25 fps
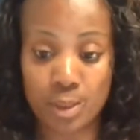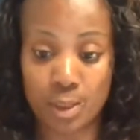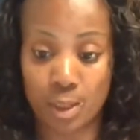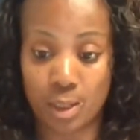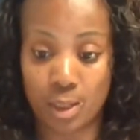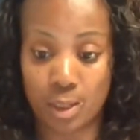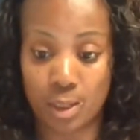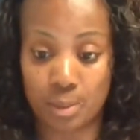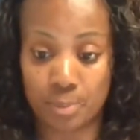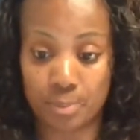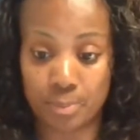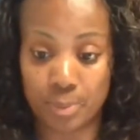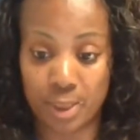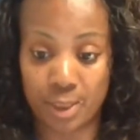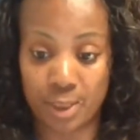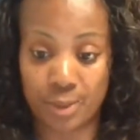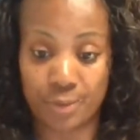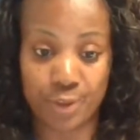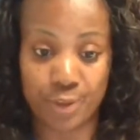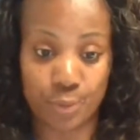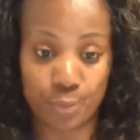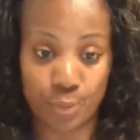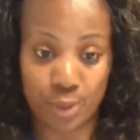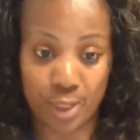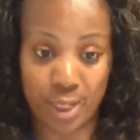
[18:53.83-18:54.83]
And
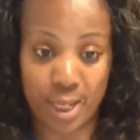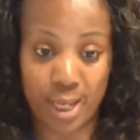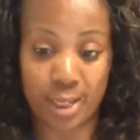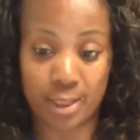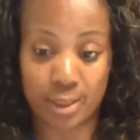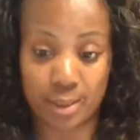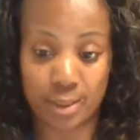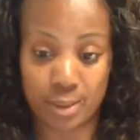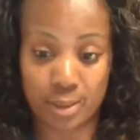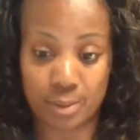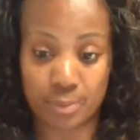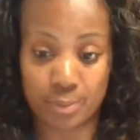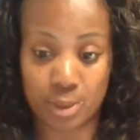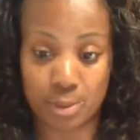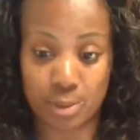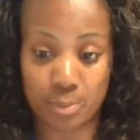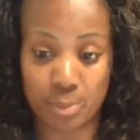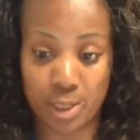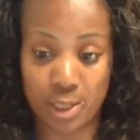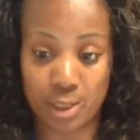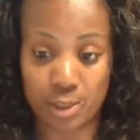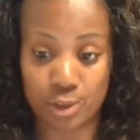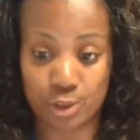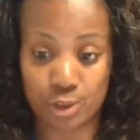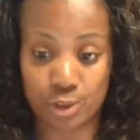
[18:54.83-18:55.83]
then we added him to
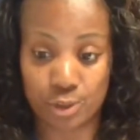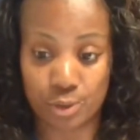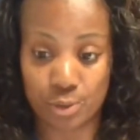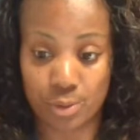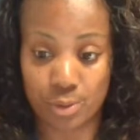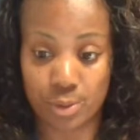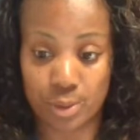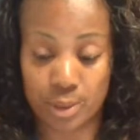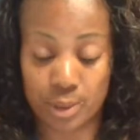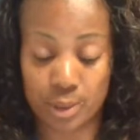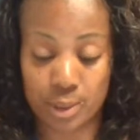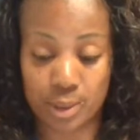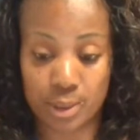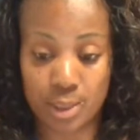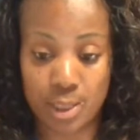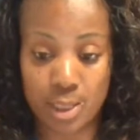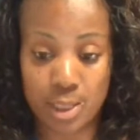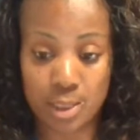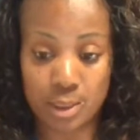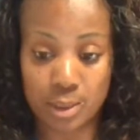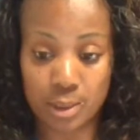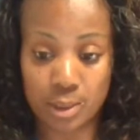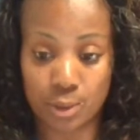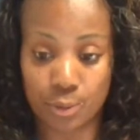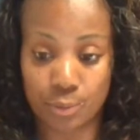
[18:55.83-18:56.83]
my insurance.
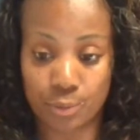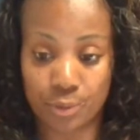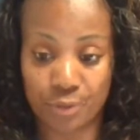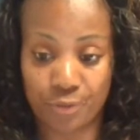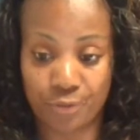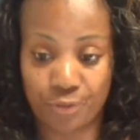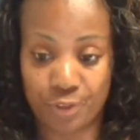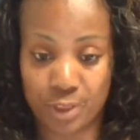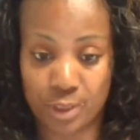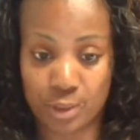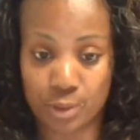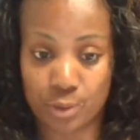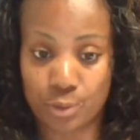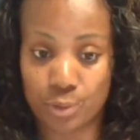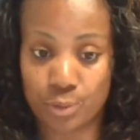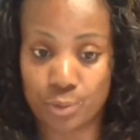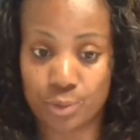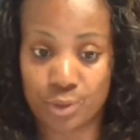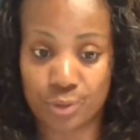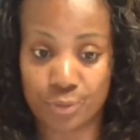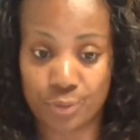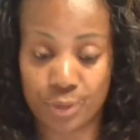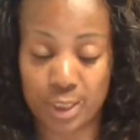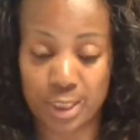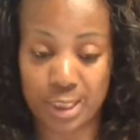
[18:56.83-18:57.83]
So the physical
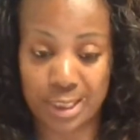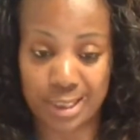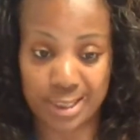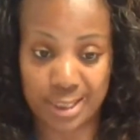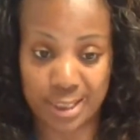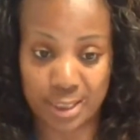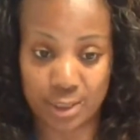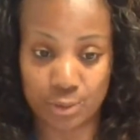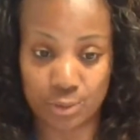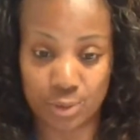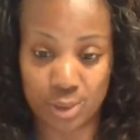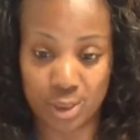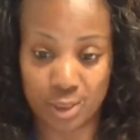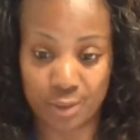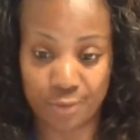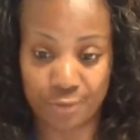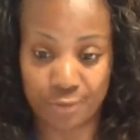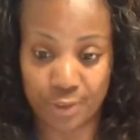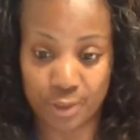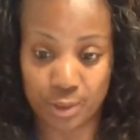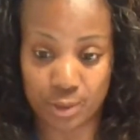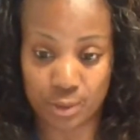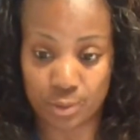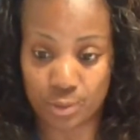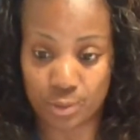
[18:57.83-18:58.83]
is really a DOT
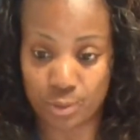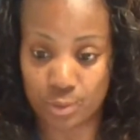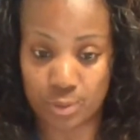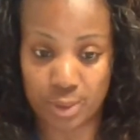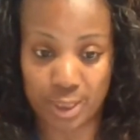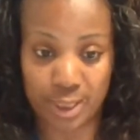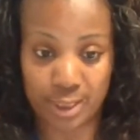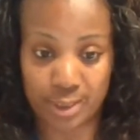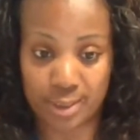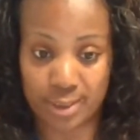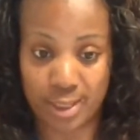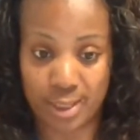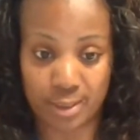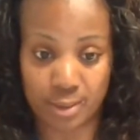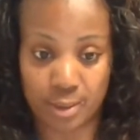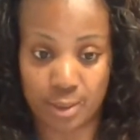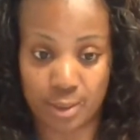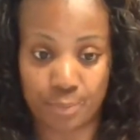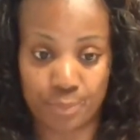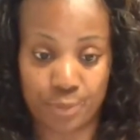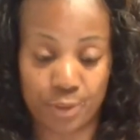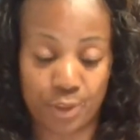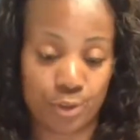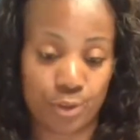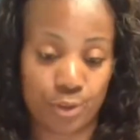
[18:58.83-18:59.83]
physical. That's not
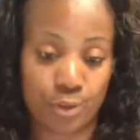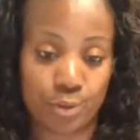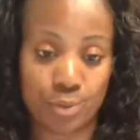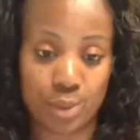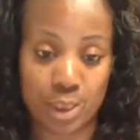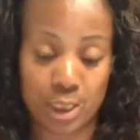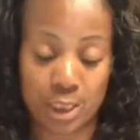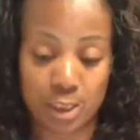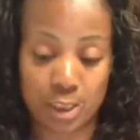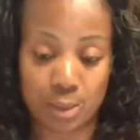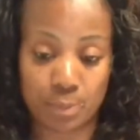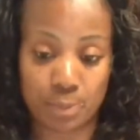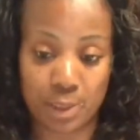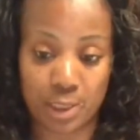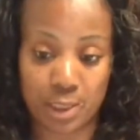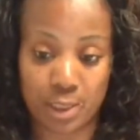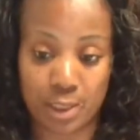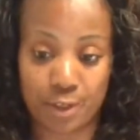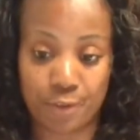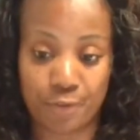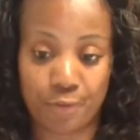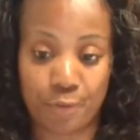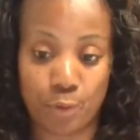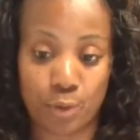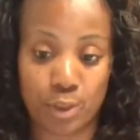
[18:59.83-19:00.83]
something you need to be
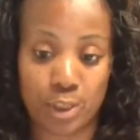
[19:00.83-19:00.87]
there for.